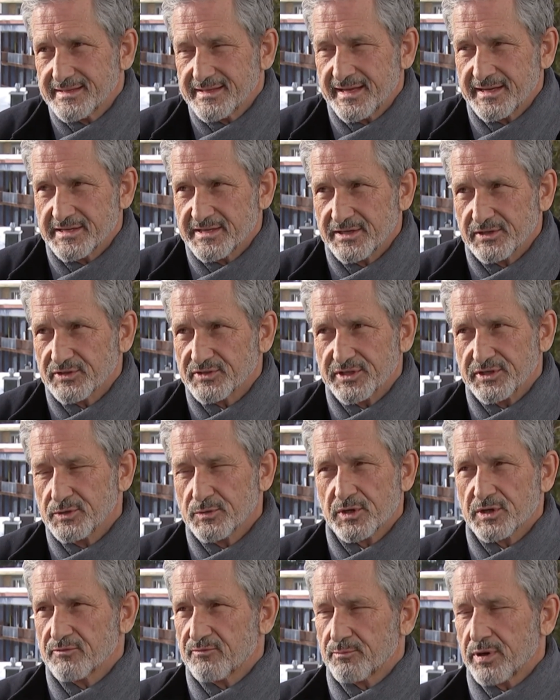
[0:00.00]
in deals that you
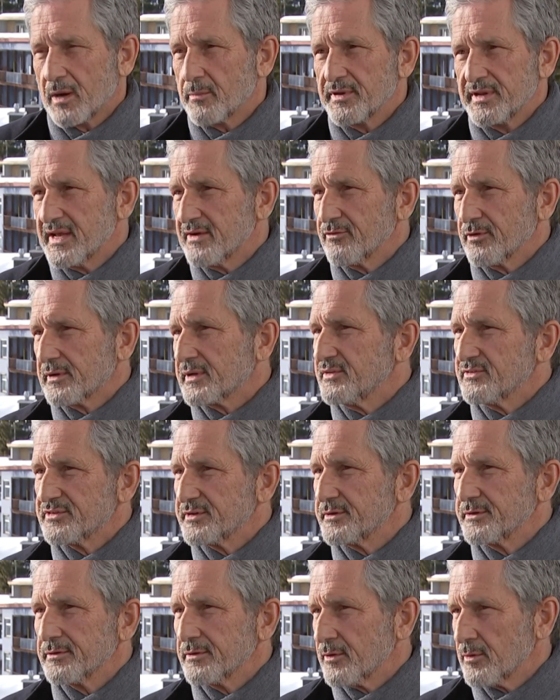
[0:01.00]
could probably never
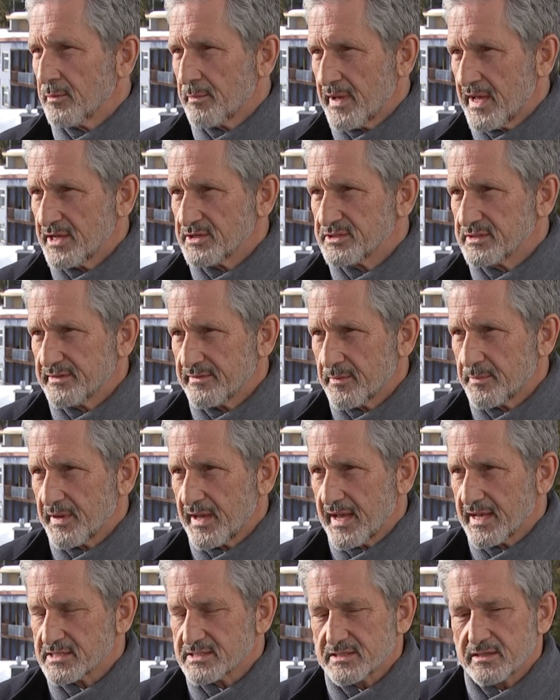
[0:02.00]
consider or imagine in the
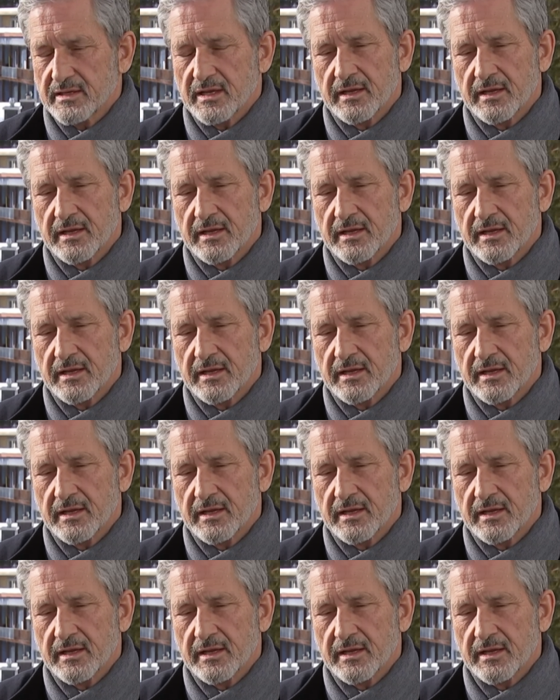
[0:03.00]
past.